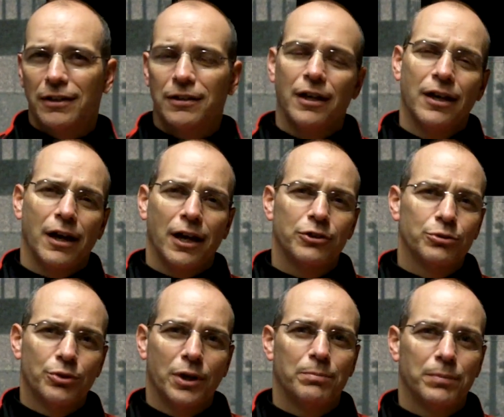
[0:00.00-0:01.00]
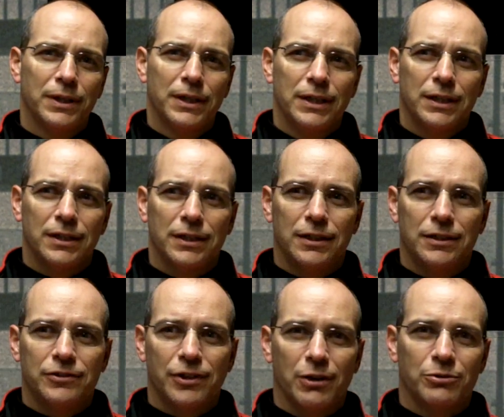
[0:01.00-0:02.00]
And I grew up
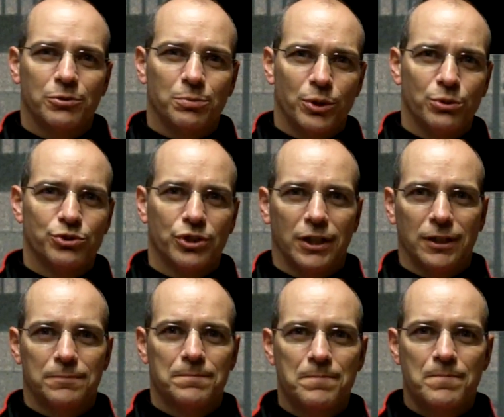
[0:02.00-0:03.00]
as I was approaching